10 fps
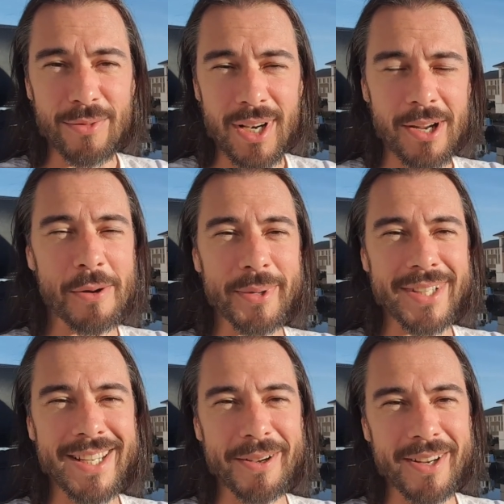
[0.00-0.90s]
Really hope I
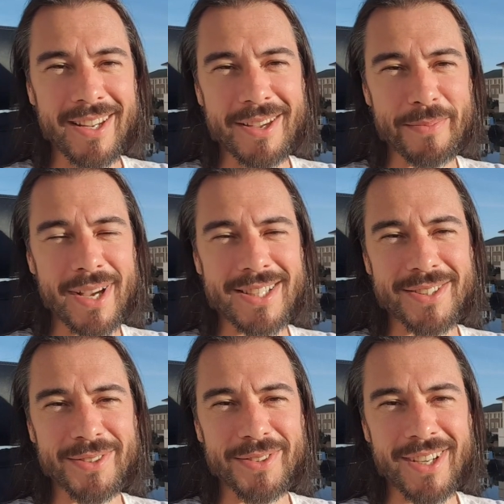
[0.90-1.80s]
can get back
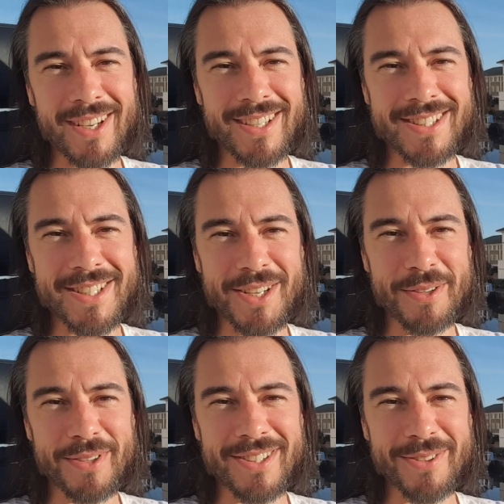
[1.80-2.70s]
to
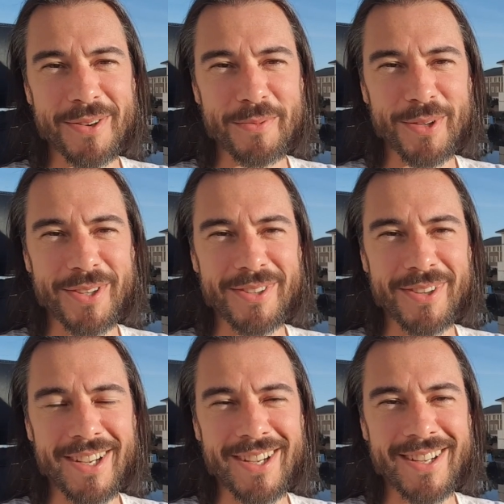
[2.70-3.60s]
continuing doing what
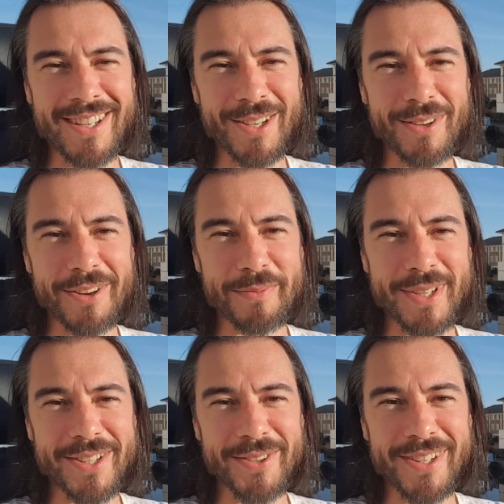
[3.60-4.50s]
you love
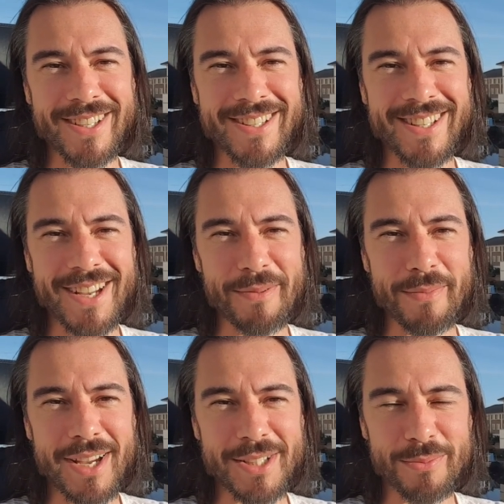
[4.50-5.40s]
me doing
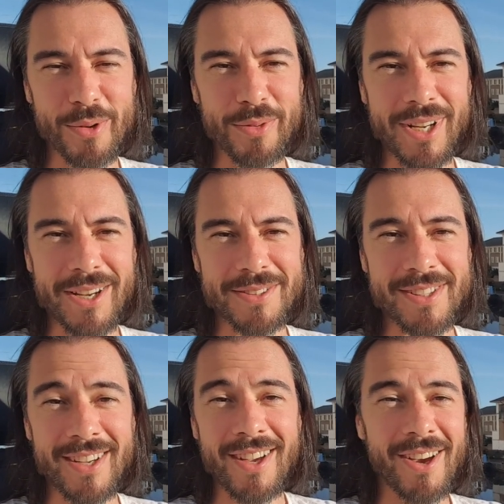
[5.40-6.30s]
and make some more videos.